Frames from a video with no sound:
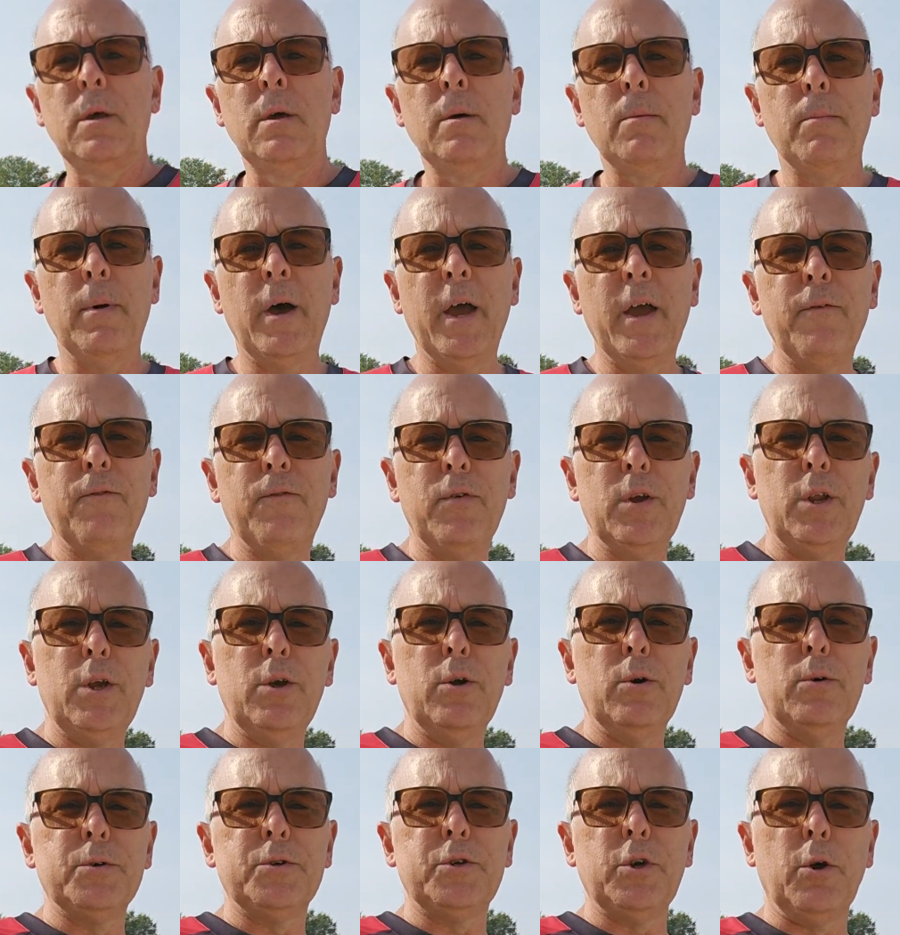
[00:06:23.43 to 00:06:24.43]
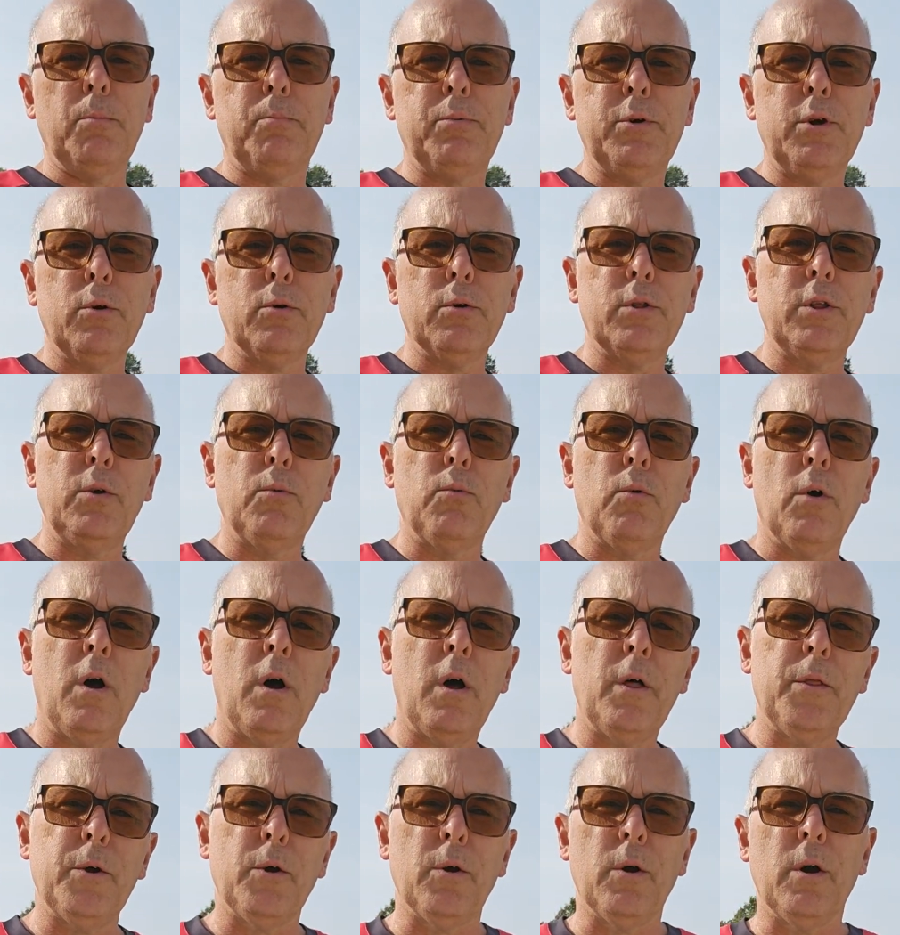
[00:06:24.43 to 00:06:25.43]
My videos are purely
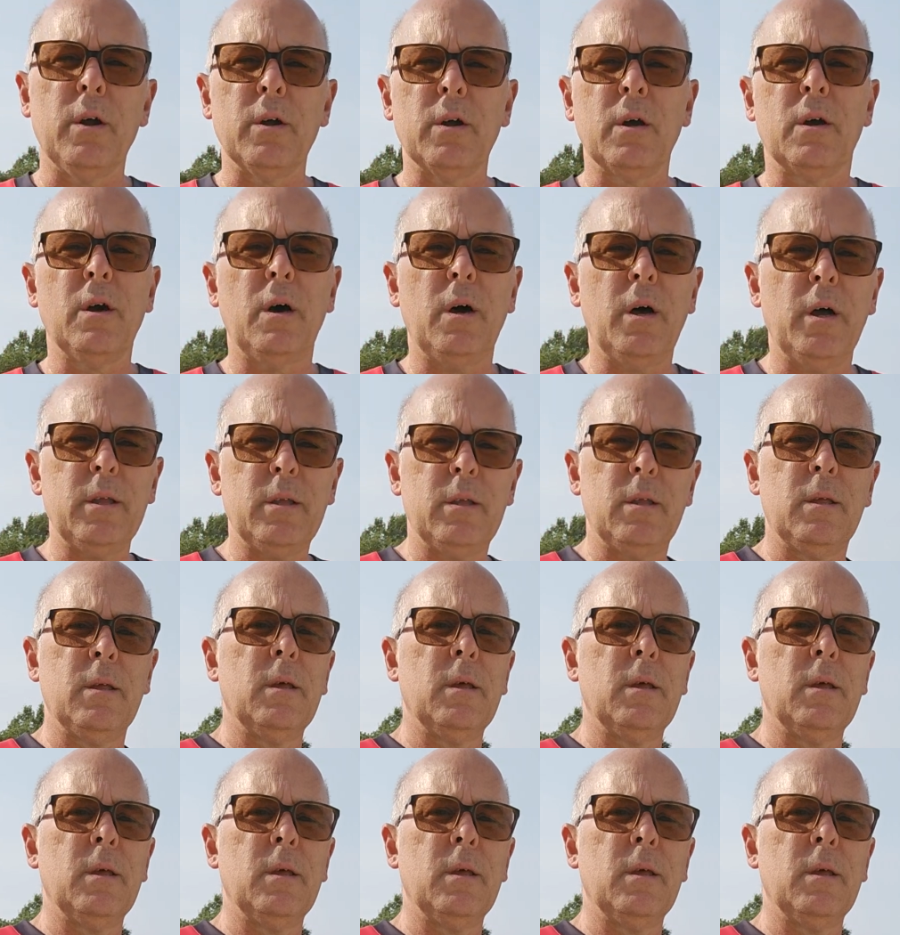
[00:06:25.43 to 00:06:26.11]
raw, they're uncut.